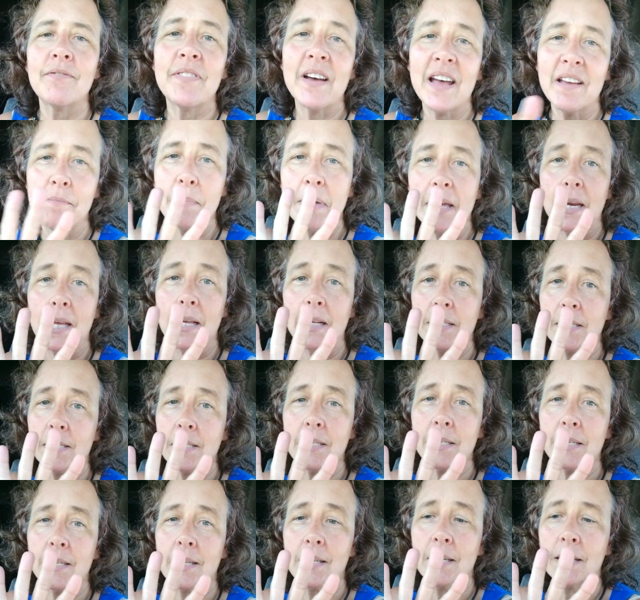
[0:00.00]
Five minutes,
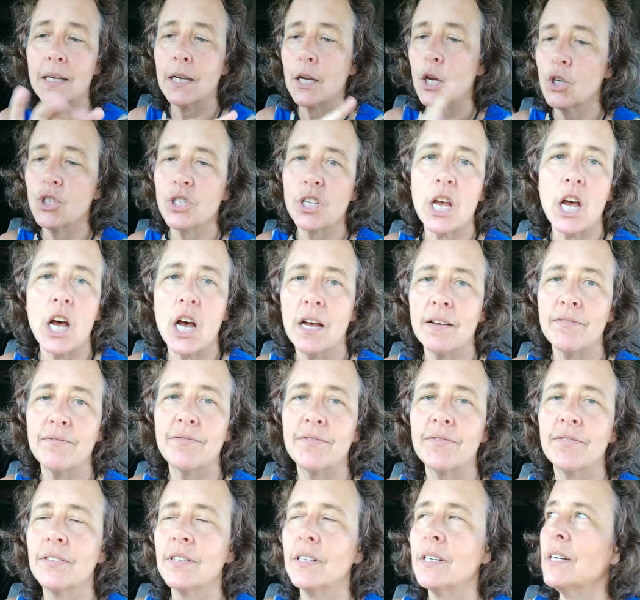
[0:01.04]
it goes off.
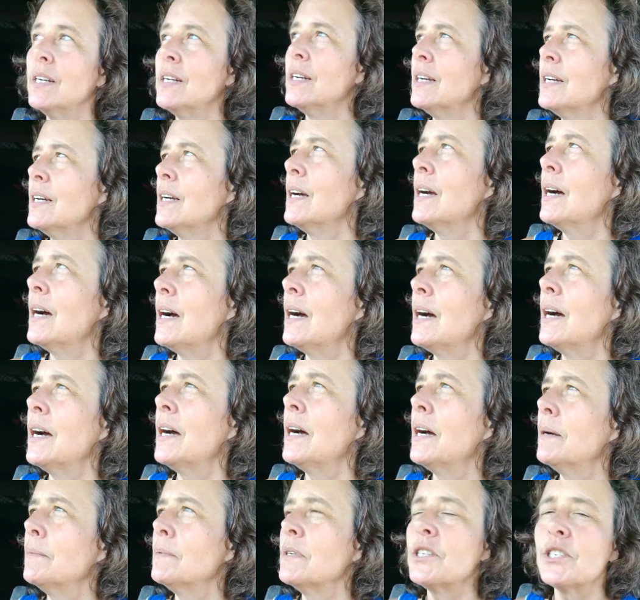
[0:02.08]

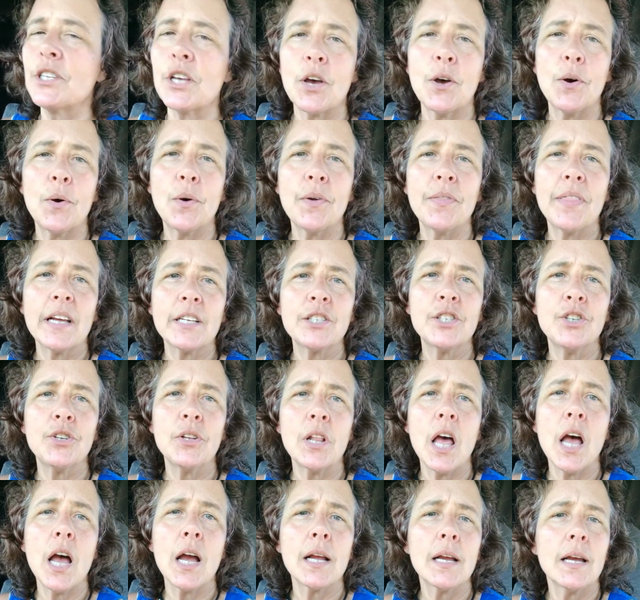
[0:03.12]
Um, so that's too
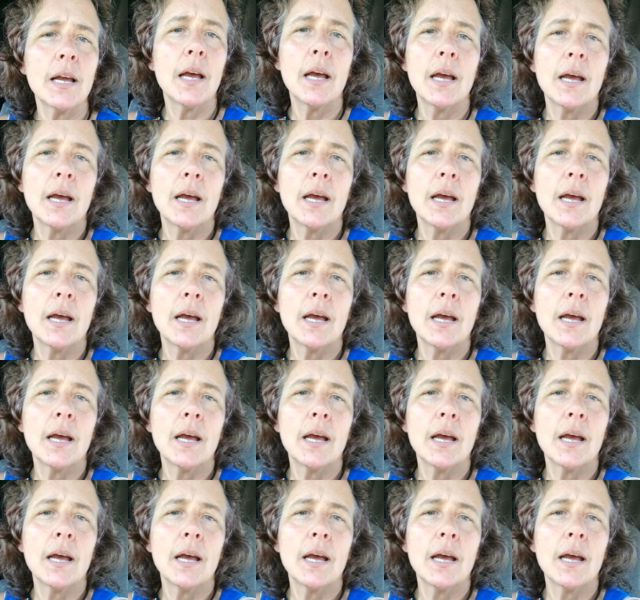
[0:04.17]
long.